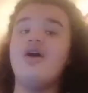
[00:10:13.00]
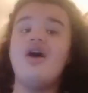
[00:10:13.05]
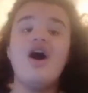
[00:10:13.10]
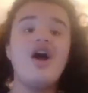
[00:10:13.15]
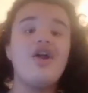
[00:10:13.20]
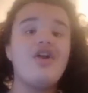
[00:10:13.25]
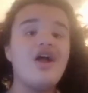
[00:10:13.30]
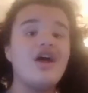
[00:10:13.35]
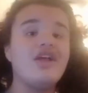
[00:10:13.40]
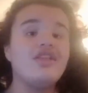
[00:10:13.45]

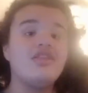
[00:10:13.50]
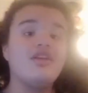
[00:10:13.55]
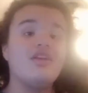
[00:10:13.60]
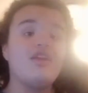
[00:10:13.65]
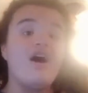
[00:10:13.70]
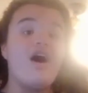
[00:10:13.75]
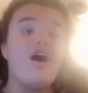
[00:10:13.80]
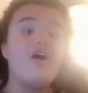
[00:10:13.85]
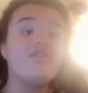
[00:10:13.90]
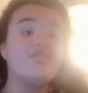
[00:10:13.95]
alright then.
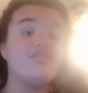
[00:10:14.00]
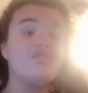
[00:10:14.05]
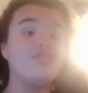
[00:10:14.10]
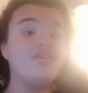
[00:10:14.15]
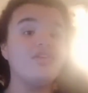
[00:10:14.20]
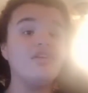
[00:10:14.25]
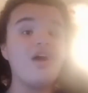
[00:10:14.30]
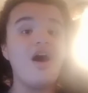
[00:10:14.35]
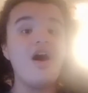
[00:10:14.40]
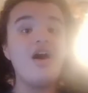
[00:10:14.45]
I'll
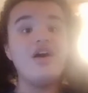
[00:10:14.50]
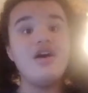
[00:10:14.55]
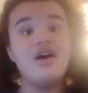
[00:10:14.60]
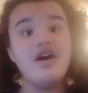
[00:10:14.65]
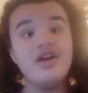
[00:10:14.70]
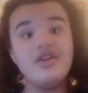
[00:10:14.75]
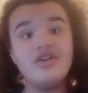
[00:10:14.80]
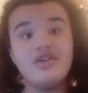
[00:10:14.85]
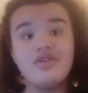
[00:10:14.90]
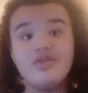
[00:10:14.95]
see y'all
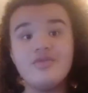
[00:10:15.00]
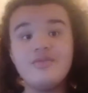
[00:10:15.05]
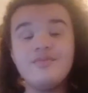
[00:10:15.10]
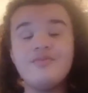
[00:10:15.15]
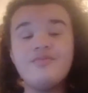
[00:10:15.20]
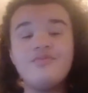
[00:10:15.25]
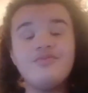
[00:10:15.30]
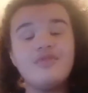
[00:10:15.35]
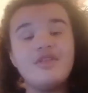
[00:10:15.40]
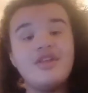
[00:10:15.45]
later.
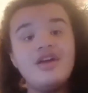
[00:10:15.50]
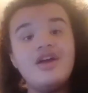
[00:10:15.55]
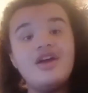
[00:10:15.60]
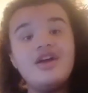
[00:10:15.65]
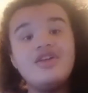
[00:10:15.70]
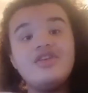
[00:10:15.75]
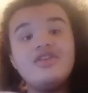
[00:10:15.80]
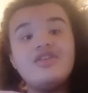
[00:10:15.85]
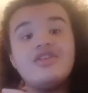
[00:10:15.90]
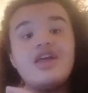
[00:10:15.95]

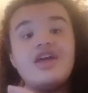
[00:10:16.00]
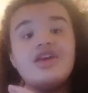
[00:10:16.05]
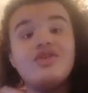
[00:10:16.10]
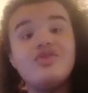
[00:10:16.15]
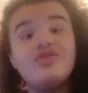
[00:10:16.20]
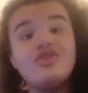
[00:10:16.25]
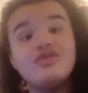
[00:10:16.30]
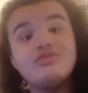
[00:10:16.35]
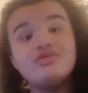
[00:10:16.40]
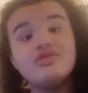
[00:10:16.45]
Thank you
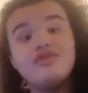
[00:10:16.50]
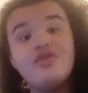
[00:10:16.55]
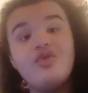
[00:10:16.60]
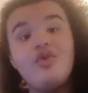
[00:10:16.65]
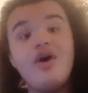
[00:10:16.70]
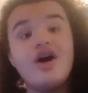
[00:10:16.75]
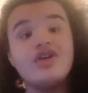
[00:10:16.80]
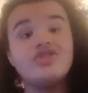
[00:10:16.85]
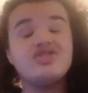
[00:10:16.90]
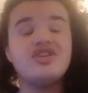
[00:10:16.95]
so much for
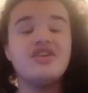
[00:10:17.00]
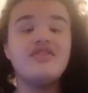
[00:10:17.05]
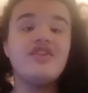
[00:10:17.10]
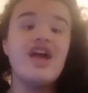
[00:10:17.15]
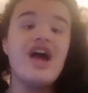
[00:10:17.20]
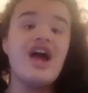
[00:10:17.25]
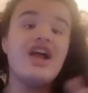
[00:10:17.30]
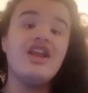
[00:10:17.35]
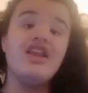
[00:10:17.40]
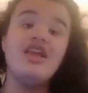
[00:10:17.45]
watching. If
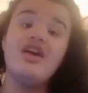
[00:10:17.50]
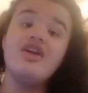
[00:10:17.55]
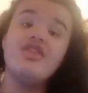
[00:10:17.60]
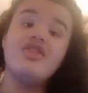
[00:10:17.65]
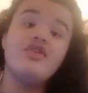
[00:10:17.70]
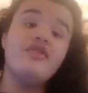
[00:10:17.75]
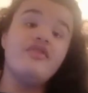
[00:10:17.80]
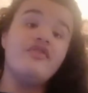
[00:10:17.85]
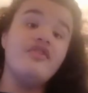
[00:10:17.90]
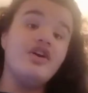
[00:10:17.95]
you got any
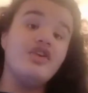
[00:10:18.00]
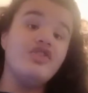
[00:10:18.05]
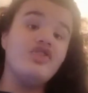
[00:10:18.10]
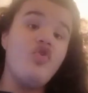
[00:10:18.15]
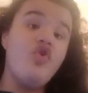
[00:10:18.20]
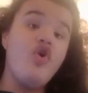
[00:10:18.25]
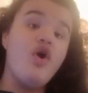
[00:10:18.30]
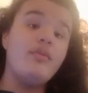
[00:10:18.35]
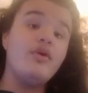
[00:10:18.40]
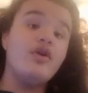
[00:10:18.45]
other videos you
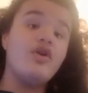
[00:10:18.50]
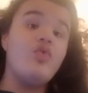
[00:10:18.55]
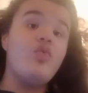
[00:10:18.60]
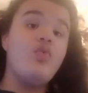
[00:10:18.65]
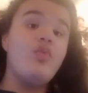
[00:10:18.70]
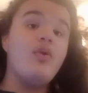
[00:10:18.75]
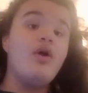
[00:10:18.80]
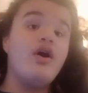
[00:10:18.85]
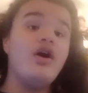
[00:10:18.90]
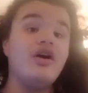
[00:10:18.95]
want me to,
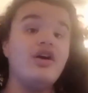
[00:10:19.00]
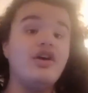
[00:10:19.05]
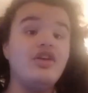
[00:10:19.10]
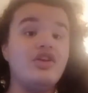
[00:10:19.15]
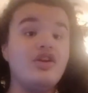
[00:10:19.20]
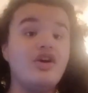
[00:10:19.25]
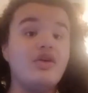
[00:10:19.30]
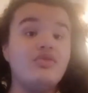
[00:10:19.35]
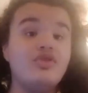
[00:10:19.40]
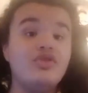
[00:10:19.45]
uh, you
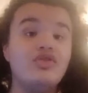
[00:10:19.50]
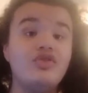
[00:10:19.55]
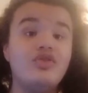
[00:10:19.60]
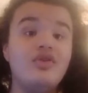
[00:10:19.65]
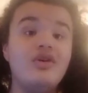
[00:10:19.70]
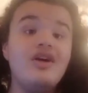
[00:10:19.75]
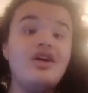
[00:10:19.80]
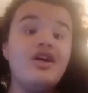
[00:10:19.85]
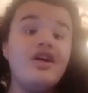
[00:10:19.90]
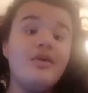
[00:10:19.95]
know, do,
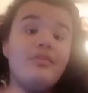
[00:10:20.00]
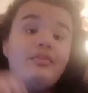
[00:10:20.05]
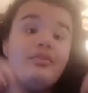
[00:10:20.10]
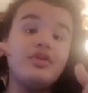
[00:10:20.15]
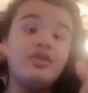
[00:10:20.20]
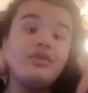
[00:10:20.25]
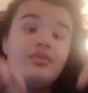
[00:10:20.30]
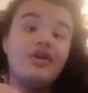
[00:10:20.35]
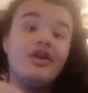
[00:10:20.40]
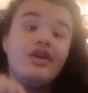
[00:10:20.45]

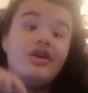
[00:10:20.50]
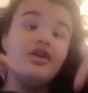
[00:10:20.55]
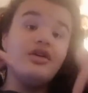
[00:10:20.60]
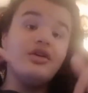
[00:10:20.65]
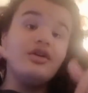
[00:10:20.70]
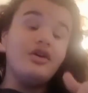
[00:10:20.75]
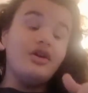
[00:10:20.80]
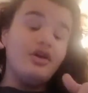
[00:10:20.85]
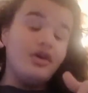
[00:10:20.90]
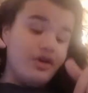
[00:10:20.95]
put them in
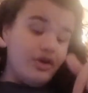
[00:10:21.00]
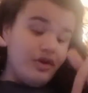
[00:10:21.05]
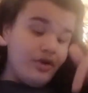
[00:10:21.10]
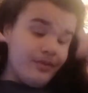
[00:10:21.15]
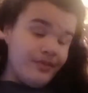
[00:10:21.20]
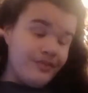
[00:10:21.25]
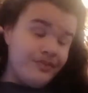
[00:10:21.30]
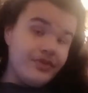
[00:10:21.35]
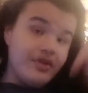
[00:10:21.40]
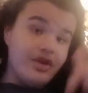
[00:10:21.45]
the
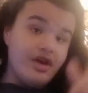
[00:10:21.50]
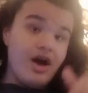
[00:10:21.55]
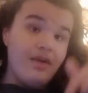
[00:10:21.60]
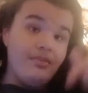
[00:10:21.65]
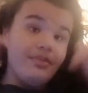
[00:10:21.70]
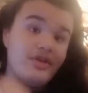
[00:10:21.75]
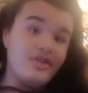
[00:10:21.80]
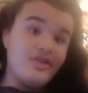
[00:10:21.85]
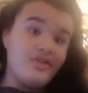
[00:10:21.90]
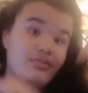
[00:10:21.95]
uh,
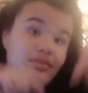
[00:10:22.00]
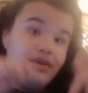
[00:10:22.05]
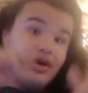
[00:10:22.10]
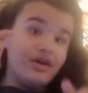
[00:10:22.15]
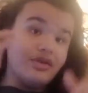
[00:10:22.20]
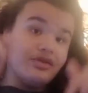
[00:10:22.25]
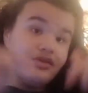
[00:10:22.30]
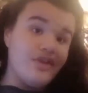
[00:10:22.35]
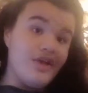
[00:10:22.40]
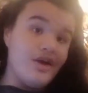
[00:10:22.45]
comments
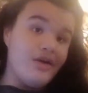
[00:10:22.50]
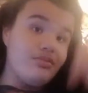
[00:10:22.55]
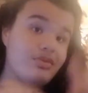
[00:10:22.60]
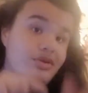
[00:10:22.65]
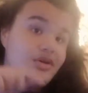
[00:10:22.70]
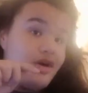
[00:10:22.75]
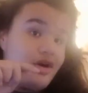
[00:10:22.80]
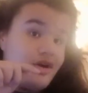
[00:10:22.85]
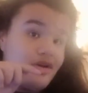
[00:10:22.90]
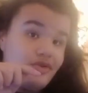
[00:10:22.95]
box down
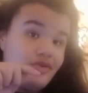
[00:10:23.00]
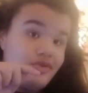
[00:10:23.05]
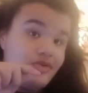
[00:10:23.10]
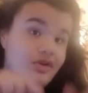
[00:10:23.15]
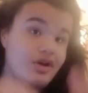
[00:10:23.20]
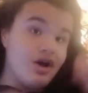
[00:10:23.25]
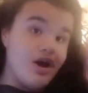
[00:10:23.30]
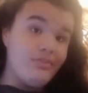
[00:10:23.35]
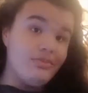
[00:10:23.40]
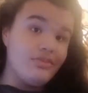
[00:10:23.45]
below,
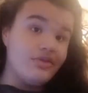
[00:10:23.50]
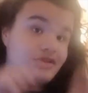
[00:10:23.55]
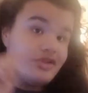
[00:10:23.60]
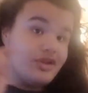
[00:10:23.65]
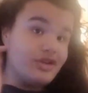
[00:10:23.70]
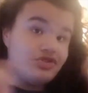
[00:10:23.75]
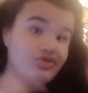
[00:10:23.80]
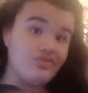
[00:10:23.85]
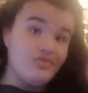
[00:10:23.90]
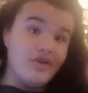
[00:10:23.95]
comment
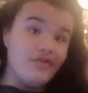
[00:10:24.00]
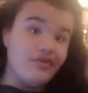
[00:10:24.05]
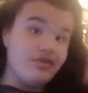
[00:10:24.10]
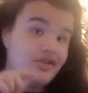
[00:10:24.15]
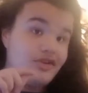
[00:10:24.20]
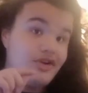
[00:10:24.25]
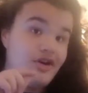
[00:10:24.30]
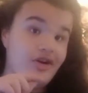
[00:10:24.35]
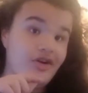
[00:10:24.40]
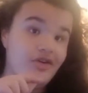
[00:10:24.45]
section, whatever
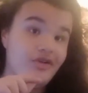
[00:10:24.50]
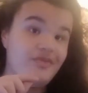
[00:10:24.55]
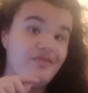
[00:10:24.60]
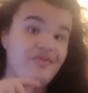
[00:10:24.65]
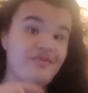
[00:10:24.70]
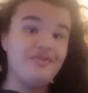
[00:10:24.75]
it's called.